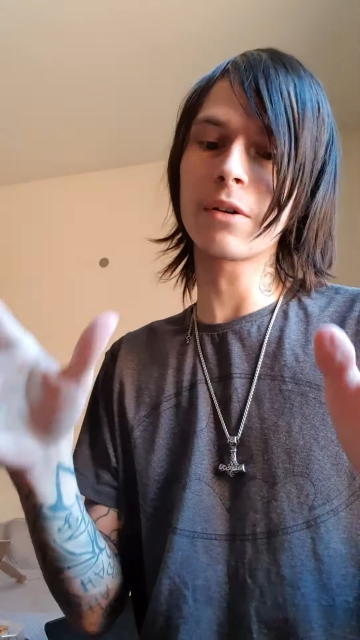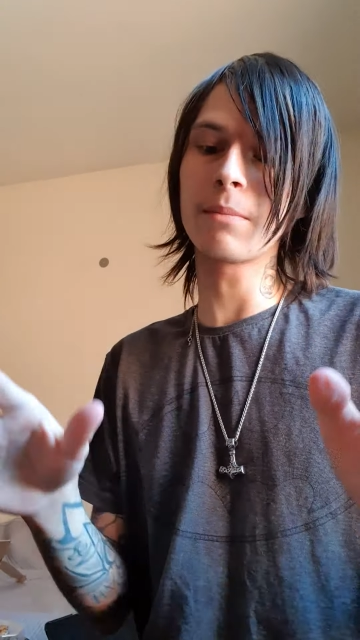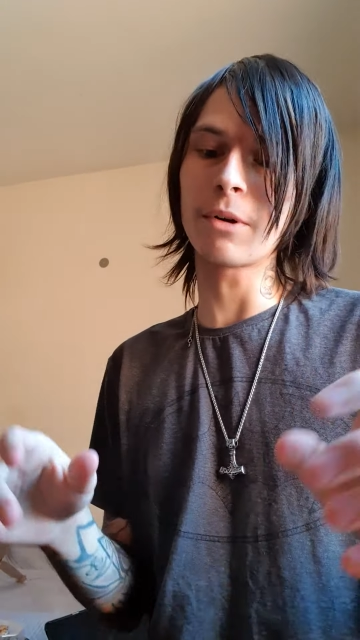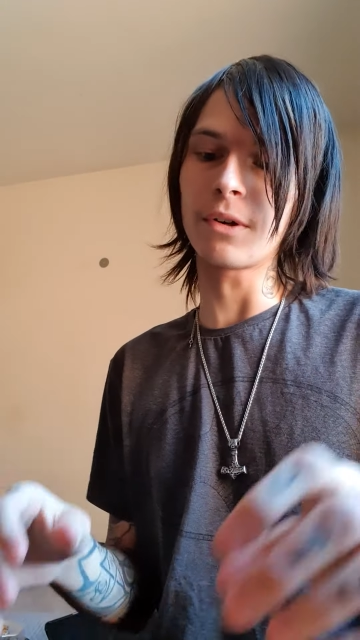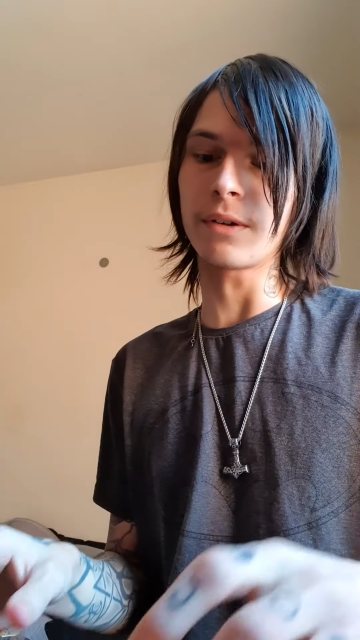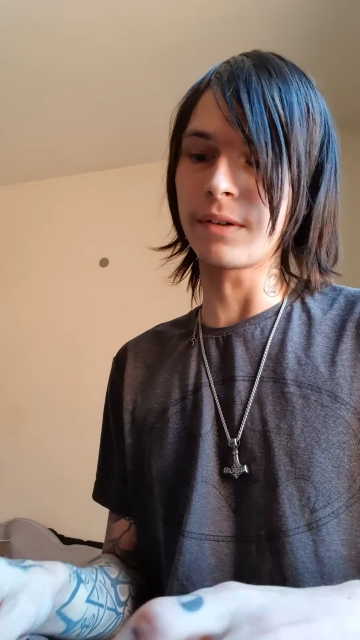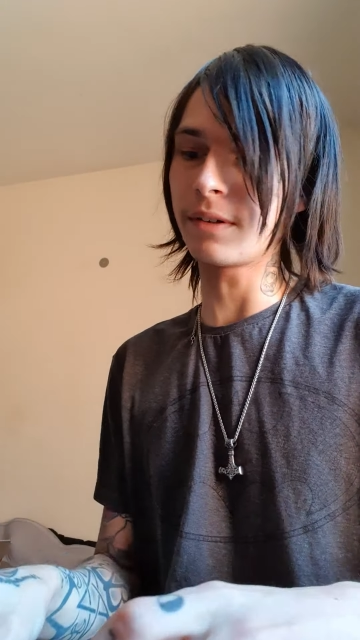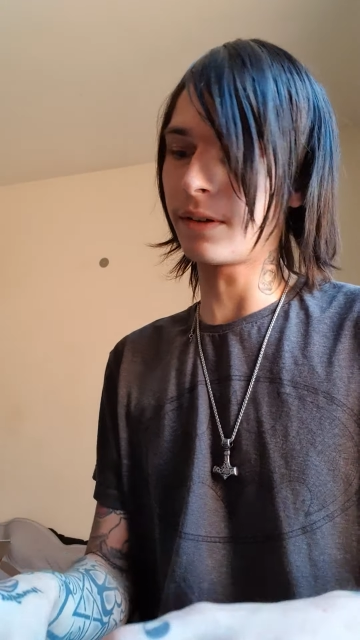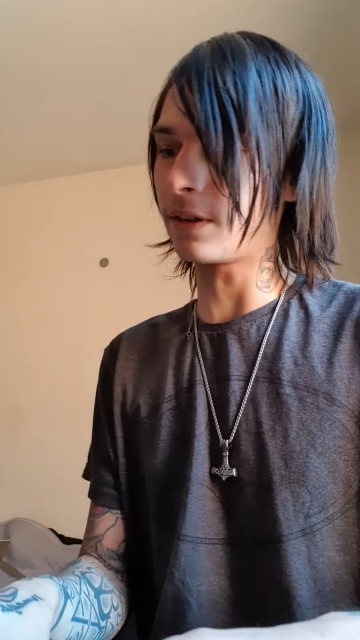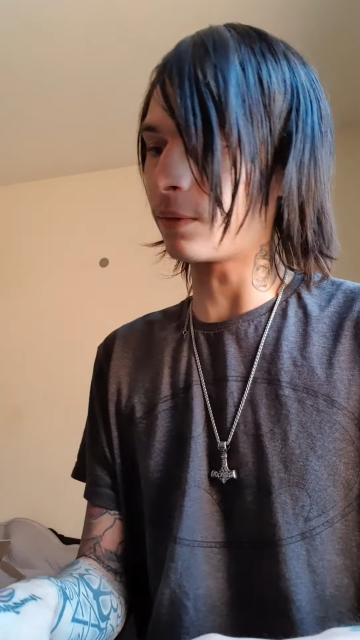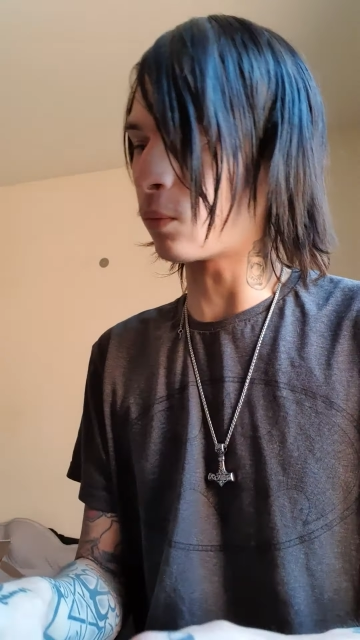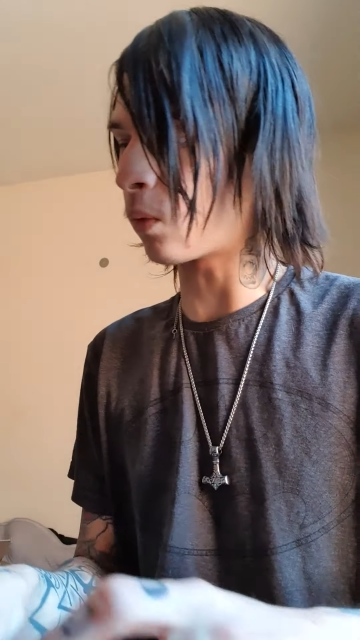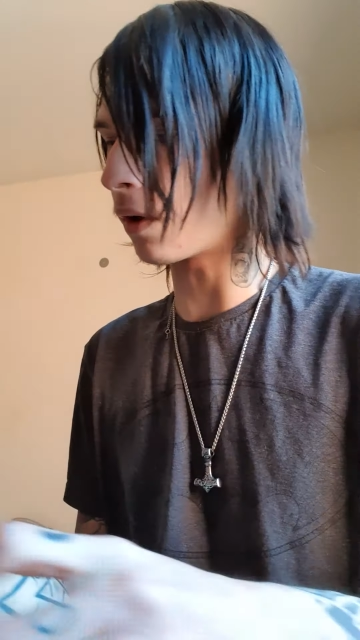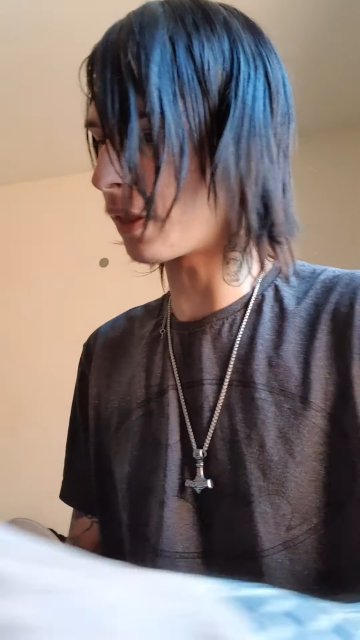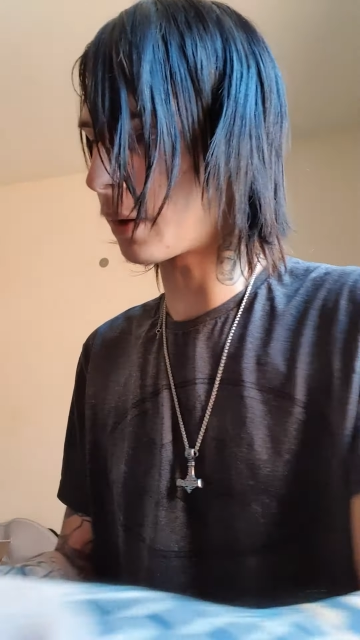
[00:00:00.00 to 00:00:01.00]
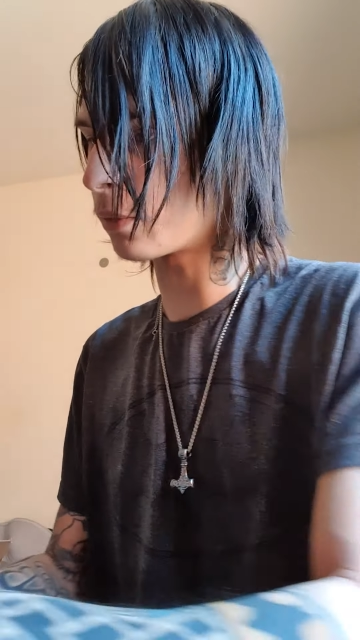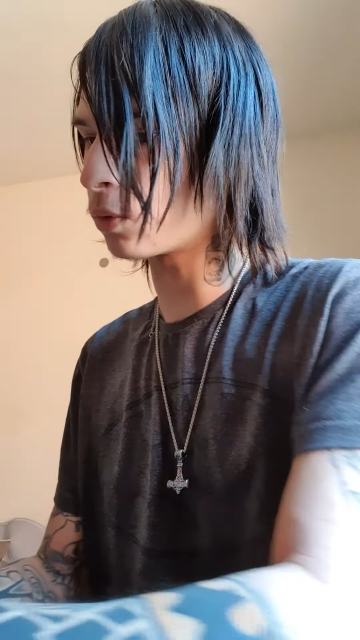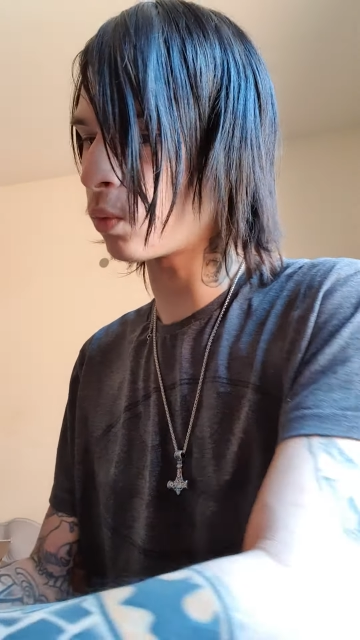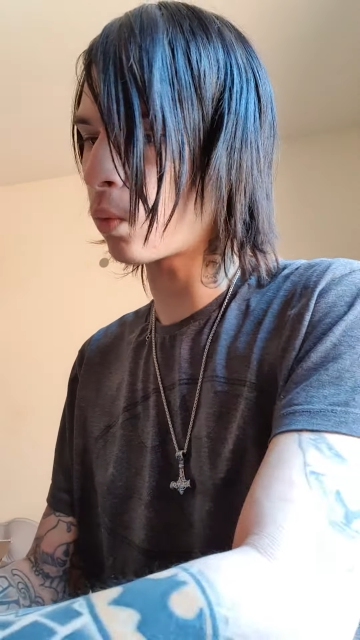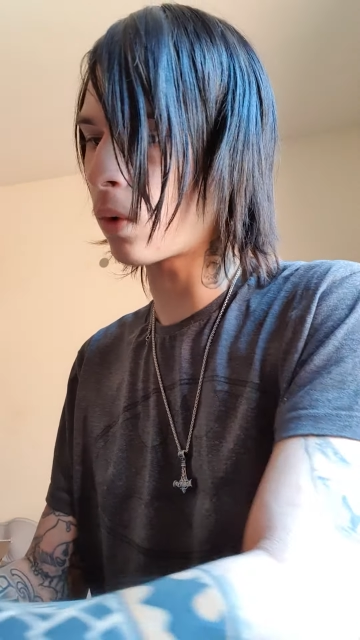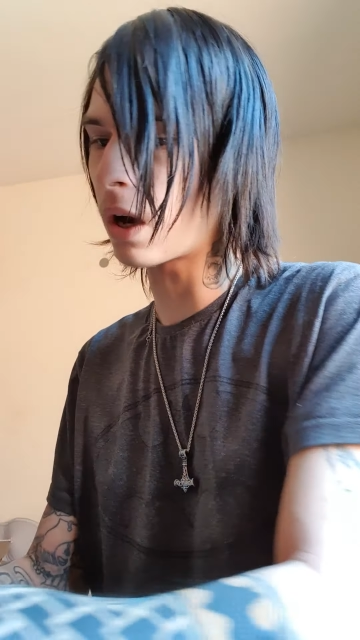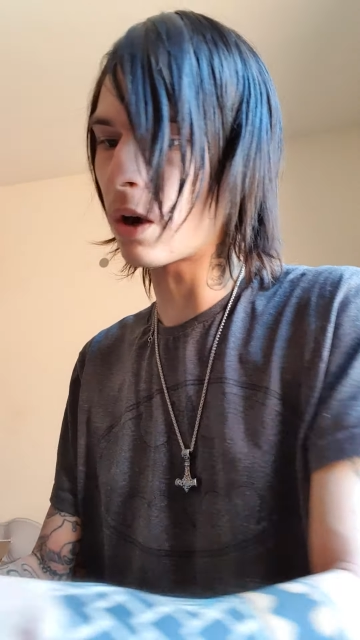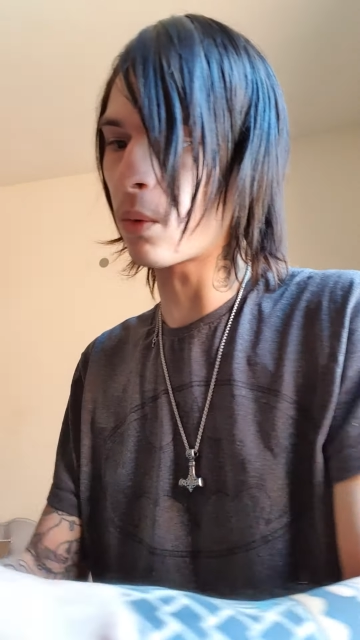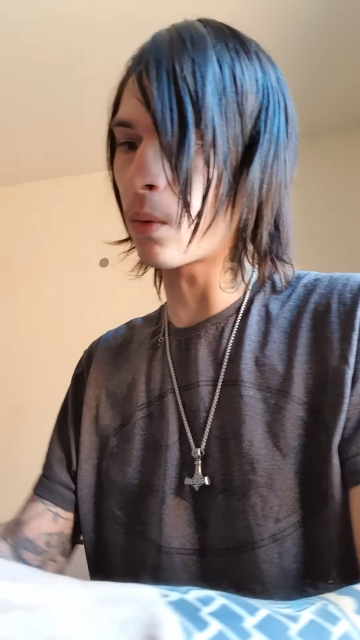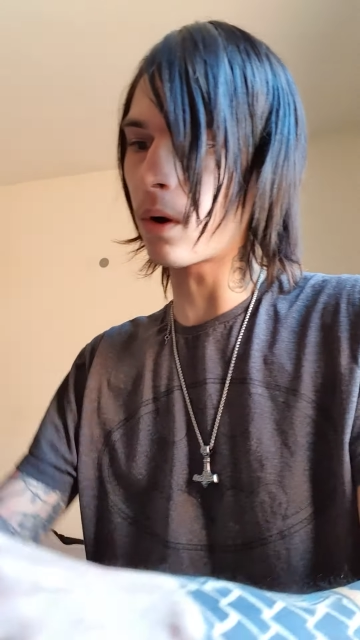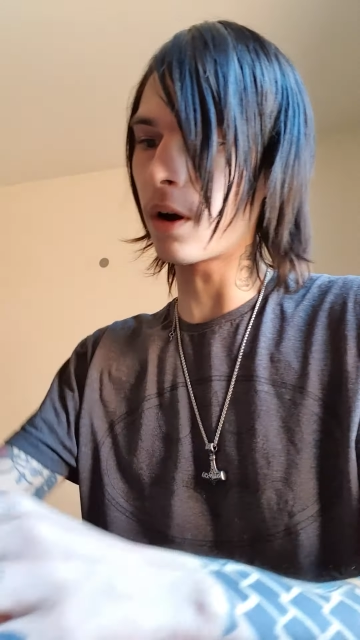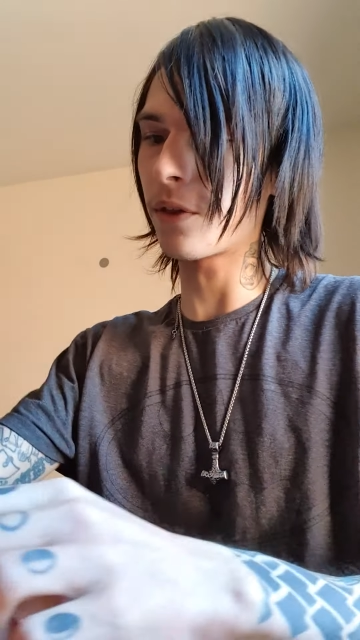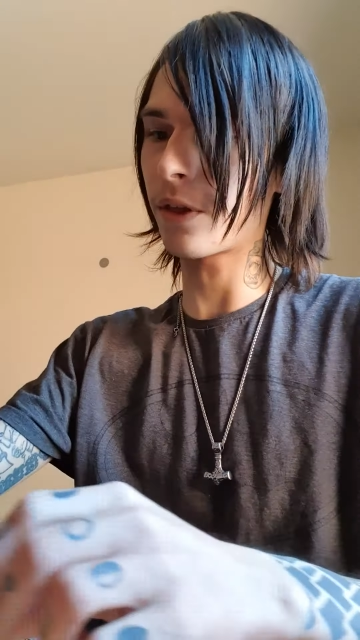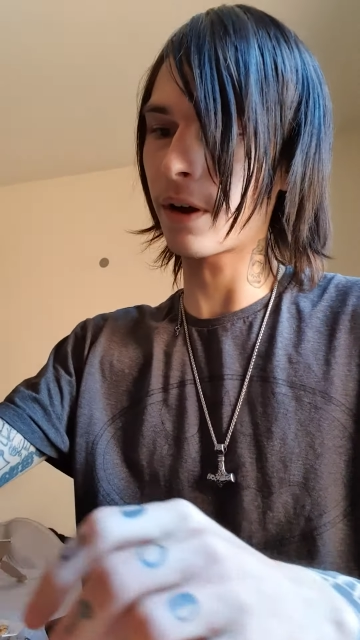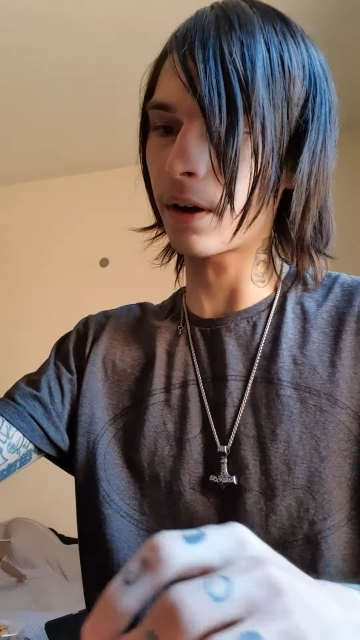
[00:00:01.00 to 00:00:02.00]
but one that was well
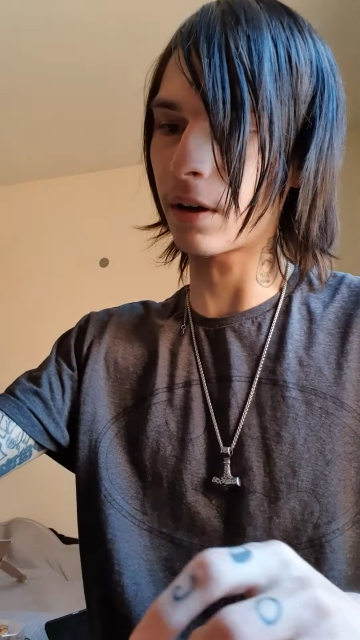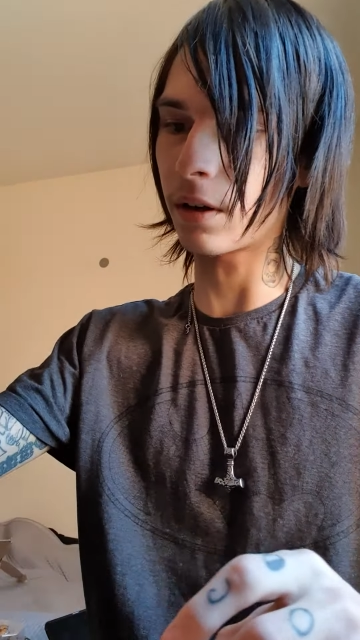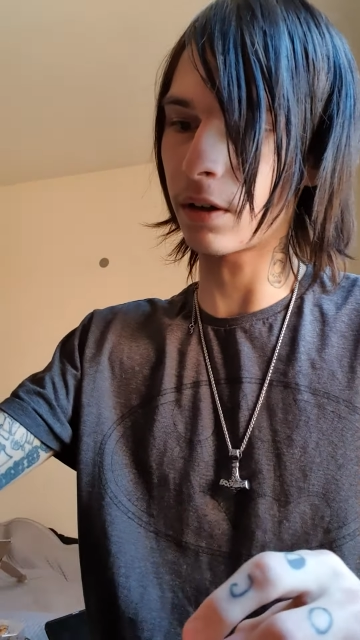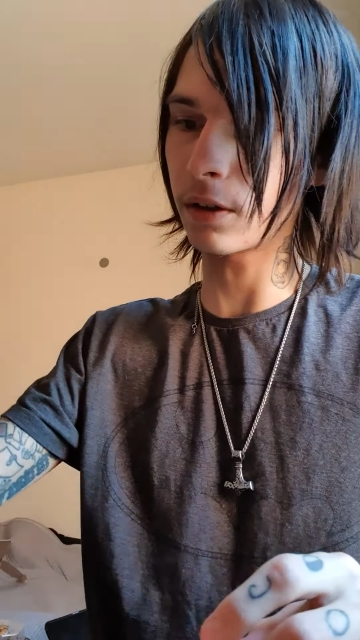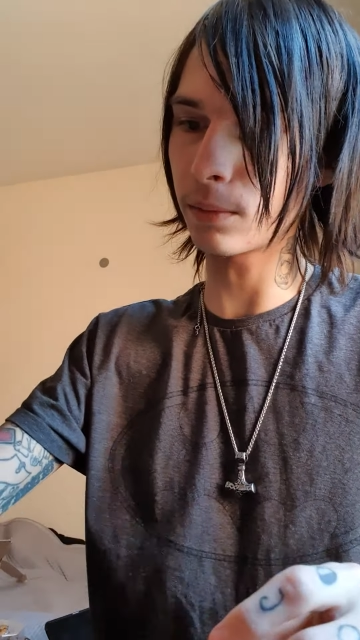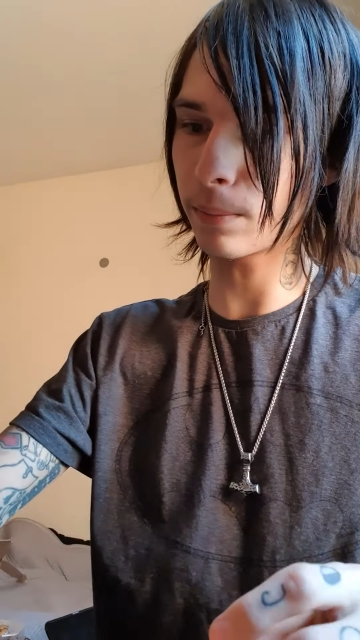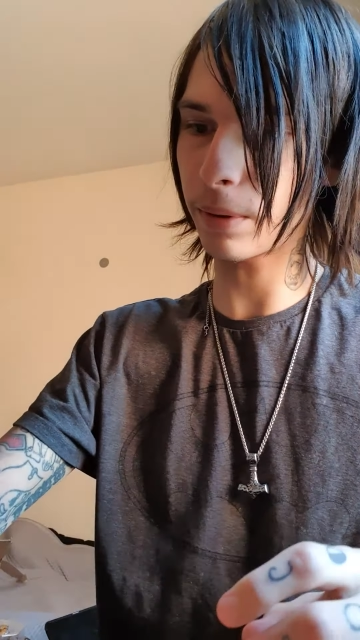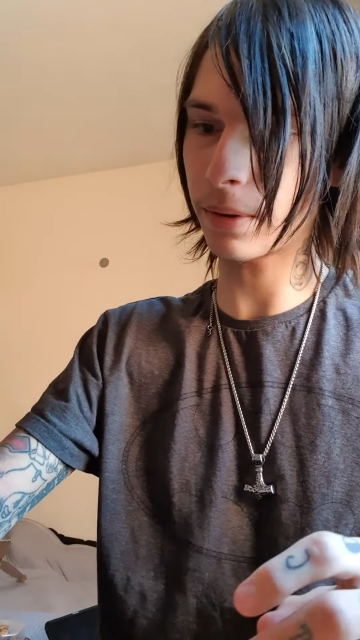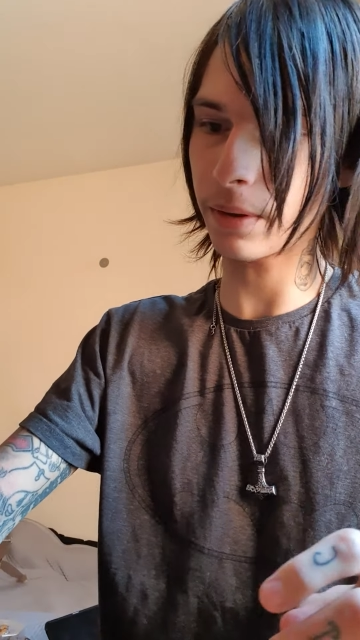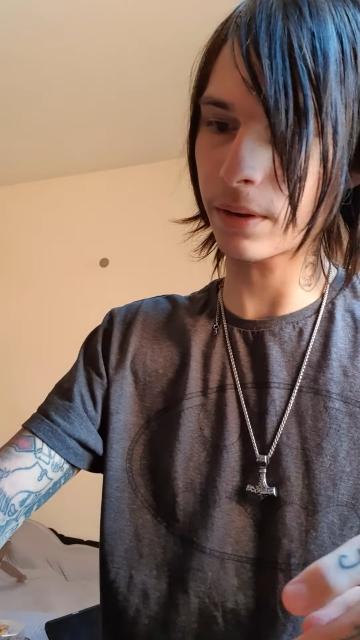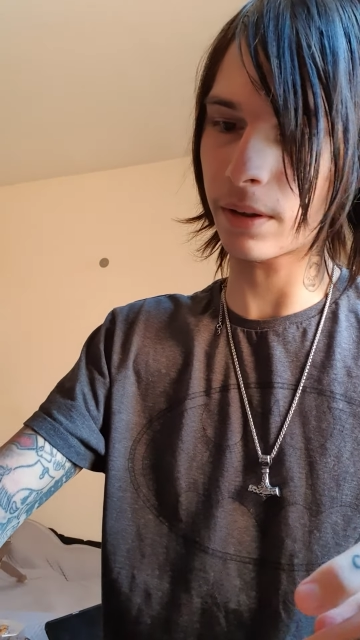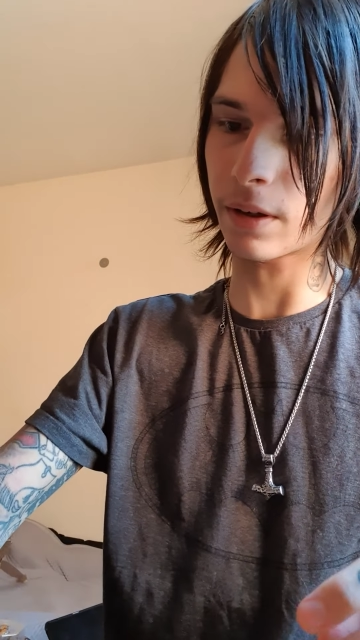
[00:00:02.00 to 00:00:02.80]
worth it, I hope.